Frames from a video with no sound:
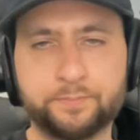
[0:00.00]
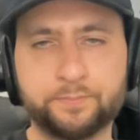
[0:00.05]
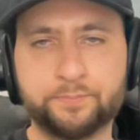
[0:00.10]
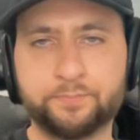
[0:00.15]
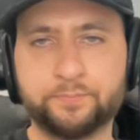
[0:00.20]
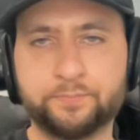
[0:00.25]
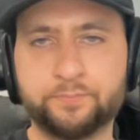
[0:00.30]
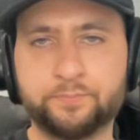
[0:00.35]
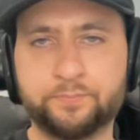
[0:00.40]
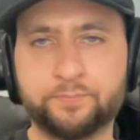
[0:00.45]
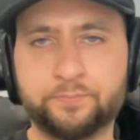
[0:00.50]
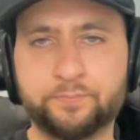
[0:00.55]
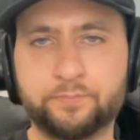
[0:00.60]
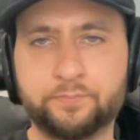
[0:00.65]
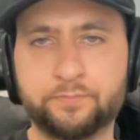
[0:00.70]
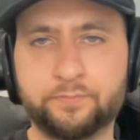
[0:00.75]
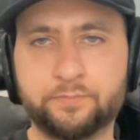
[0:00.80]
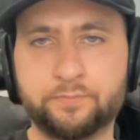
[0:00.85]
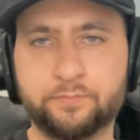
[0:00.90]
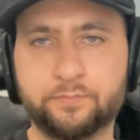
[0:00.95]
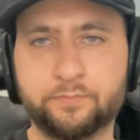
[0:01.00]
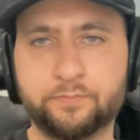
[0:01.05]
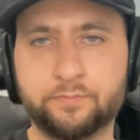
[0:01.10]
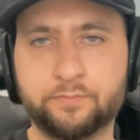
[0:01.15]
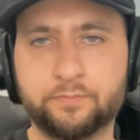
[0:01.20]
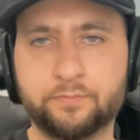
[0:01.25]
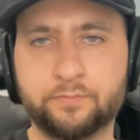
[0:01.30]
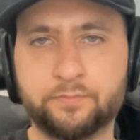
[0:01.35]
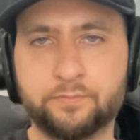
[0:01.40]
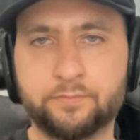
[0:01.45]

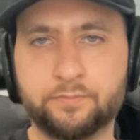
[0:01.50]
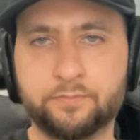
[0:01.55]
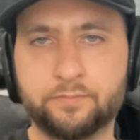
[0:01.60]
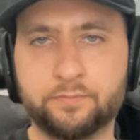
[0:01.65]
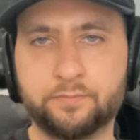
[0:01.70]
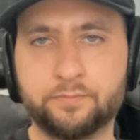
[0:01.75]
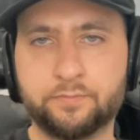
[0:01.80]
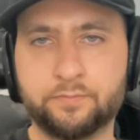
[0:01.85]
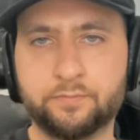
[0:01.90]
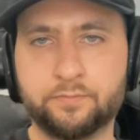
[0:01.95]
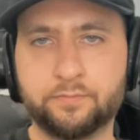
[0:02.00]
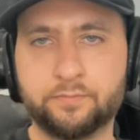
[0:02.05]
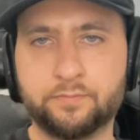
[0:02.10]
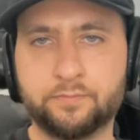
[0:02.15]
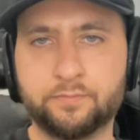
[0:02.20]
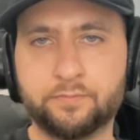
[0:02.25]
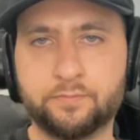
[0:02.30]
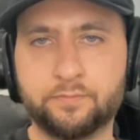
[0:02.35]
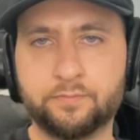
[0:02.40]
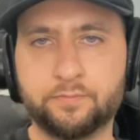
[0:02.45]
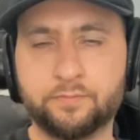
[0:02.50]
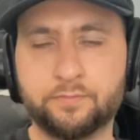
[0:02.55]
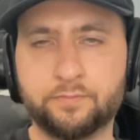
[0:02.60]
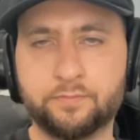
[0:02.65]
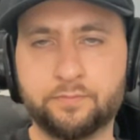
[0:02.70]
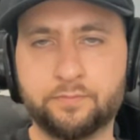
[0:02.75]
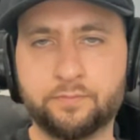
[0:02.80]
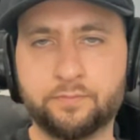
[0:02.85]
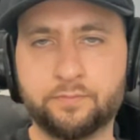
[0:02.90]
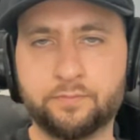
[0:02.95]

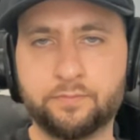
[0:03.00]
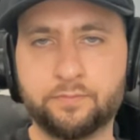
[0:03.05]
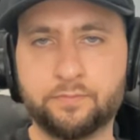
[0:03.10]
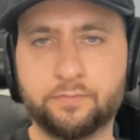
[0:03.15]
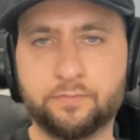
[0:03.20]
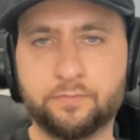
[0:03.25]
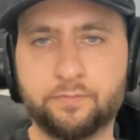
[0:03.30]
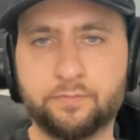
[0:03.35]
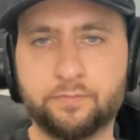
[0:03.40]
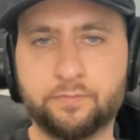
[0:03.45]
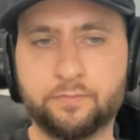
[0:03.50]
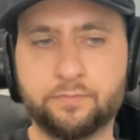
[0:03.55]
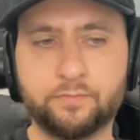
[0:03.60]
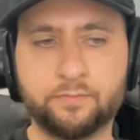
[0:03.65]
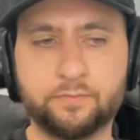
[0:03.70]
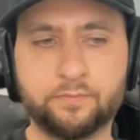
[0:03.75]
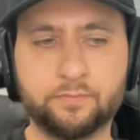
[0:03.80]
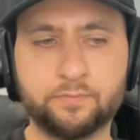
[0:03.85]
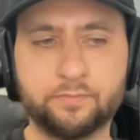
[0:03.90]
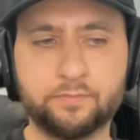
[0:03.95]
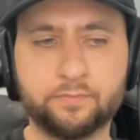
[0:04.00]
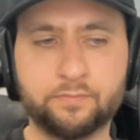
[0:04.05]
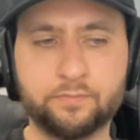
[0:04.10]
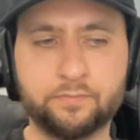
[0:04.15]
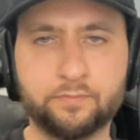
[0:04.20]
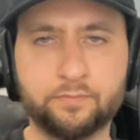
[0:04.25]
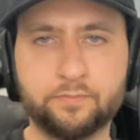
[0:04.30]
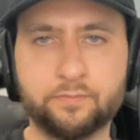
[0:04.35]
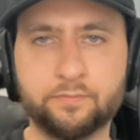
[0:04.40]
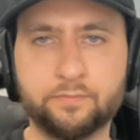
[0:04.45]

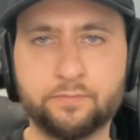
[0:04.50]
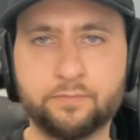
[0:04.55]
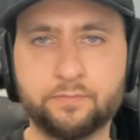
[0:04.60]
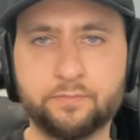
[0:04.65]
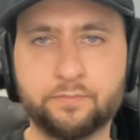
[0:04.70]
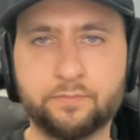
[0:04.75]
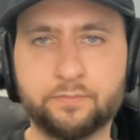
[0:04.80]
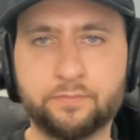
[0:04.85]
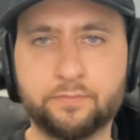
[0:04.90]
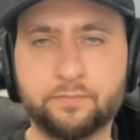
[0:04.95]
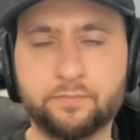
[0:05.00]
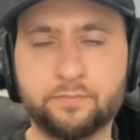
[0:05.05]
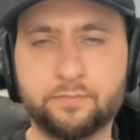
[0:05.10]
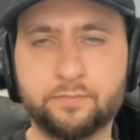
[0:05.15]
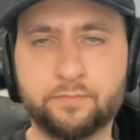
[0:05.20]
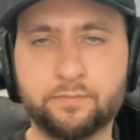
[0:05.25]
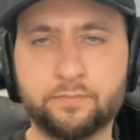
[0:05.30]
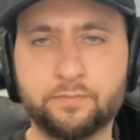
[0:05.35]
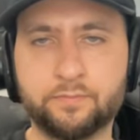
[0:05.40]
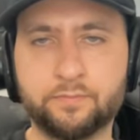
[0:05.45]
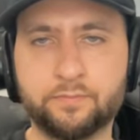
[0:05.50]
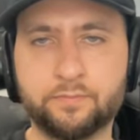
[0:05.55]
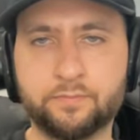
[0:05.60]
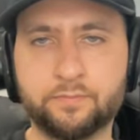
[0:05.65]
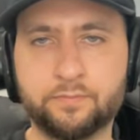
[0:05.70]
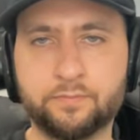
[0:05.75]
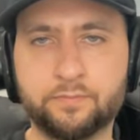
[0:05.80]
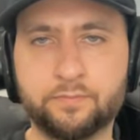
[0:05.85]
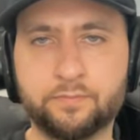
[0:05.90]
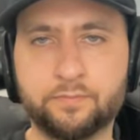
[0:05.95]

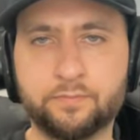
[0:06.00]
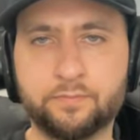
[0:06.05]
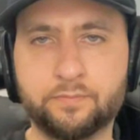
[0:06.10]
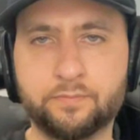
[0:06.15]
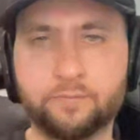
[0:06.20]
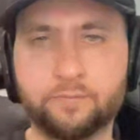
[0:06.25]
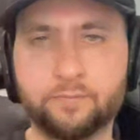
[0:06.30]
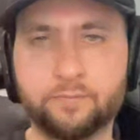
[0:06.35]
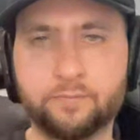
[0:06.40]
(silent)